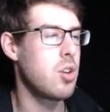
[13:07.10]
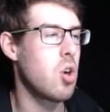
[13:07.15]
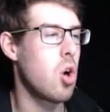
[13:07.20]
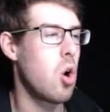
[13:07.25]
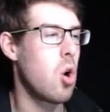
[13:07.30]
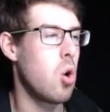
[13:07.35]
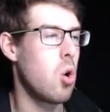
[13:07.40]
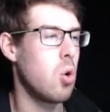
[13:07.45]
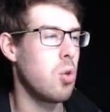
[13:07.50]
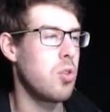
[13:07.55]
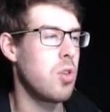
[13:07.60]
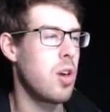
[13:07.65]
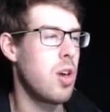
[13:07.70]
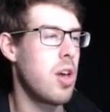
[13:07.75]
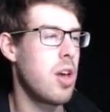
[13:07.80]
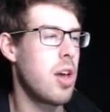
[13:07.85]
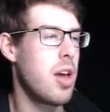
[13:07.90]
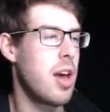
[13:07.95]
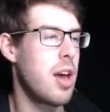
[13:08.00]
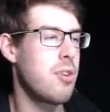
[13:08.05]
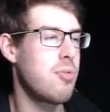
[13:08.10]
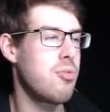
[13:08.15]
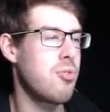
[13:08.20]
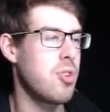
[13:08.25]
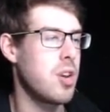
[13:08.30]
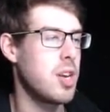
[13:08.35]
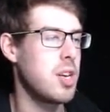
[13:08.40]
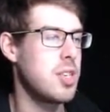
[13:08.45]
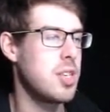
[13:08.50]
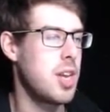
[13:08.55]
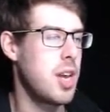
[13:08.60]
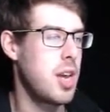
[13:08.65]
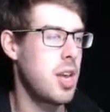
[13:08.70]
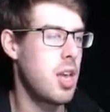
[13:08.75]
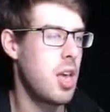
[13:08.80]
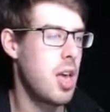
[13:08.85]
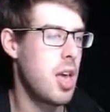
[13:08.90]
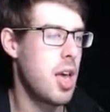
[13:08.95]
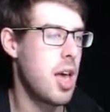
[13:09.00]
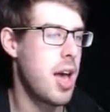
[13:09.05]
cold and
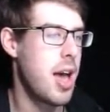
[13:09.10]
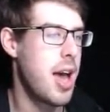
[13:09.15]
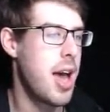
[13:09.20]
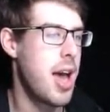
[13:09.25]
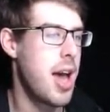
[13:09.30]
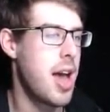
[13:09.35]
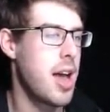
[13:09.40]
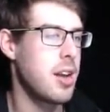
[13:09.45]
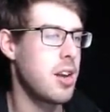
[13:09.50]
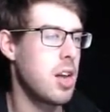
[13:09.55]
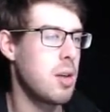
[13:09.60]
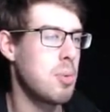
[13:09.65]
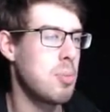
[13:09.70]
freezing. And I'm